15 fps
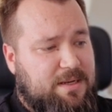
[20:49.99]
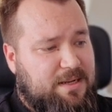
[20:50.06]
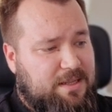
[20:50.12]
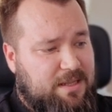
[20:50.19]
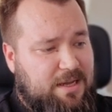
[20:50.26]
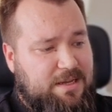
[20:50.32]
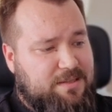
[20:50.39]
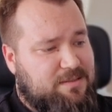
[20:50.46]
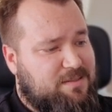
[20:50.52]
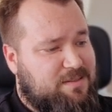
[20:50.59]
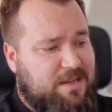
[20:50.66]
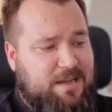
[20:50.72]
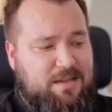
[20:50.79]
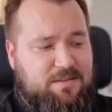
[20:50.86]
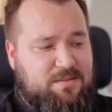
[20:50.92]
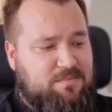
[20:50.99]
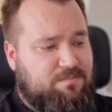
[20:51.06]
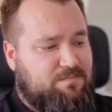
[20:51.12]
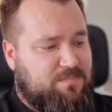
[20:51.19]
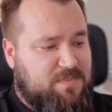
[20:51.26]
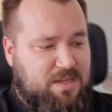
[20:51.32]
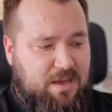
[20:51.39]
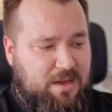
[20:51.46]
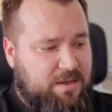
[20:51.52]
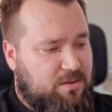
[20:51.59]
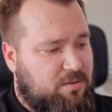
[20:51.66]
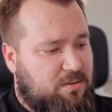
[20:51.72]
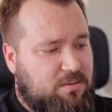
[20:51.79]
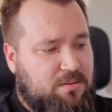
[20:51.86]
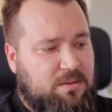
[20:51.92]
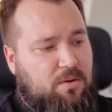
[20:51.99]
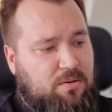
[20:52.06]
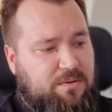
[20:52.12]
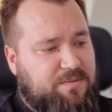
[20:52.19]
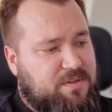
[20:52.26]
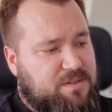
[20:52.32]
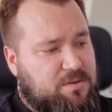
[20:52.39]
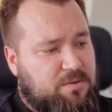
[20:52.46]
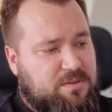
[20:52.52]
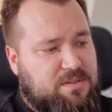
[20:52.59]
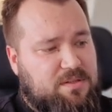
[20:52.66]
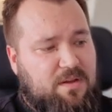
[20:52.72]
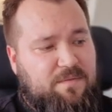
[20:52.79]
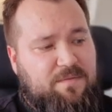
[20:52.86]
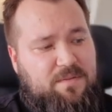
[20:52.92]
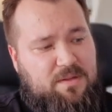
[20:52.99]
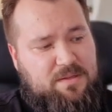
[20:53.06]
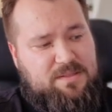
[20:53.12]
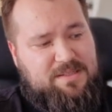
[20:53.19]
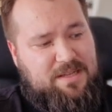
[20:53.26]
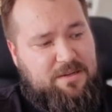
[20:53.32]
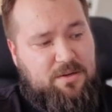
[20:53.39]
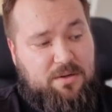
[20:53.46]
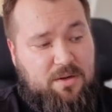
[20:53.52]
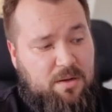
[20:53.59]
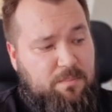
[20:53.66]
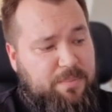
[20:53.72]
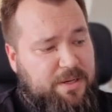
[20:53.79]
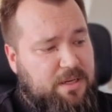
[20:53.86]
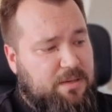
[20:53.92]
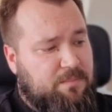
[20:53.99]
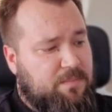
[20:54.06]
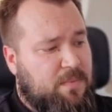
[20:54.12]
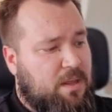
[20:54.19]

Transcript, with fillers: client state, title, all of this good stuff, the sender company.